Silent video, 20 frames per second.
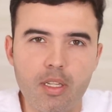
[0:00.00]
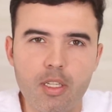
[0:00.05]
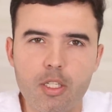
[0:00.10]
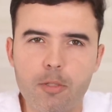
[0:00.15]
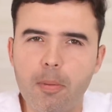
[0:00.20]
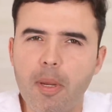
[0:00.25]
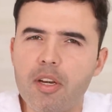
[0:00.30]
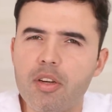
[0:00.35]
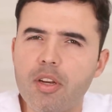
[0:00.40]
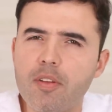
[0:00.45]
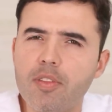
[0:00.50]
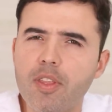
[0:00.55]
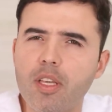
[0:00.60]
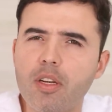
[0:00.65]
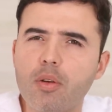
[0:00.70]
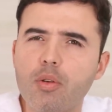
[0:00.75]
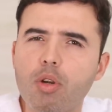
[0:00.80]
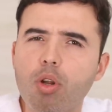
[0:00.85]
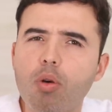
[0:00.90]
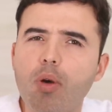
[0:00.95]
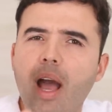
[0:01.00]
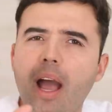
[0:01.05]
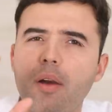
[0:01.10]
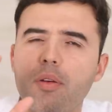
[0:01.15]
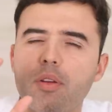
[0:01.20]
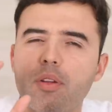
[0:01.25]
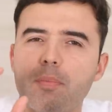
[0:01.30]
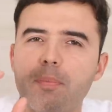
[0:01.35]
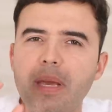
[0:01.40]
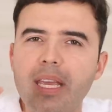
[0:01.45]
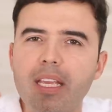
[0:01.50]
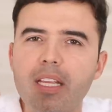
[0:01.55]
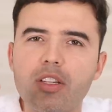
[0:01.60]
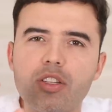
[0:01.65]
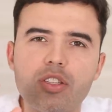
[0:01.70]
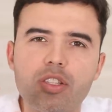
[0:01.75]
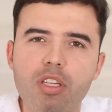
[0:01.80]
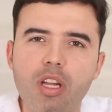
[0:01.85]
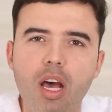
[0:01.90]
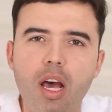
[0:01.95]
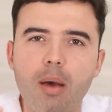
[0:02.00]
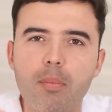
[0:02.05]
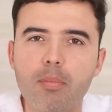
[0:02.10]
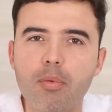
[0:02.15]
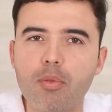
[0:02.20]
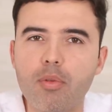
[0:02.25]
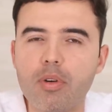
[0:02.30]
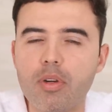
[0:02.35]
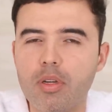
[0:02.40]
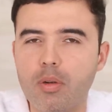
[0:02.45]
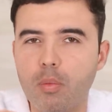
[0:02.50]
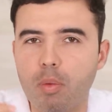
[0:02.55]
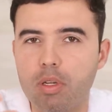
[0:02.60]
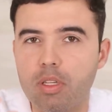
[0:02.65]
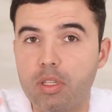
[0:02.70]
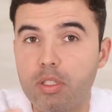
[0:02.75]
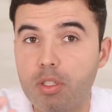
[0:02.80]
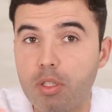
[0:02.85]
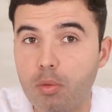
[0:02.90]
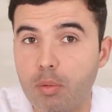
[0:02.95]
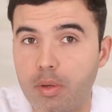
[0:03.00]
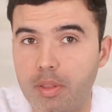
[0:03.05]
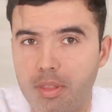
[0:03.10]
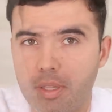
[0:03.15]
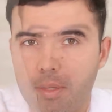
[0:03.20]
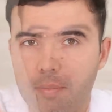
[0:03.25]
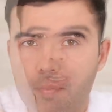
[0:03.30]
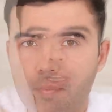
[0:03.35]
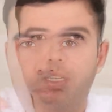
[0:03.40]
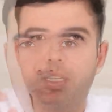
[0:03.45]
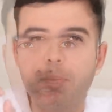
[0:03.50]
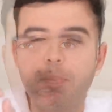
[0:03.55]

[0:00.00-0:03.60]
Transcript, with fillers: especially if they don't know how to make it stop or what to do with it.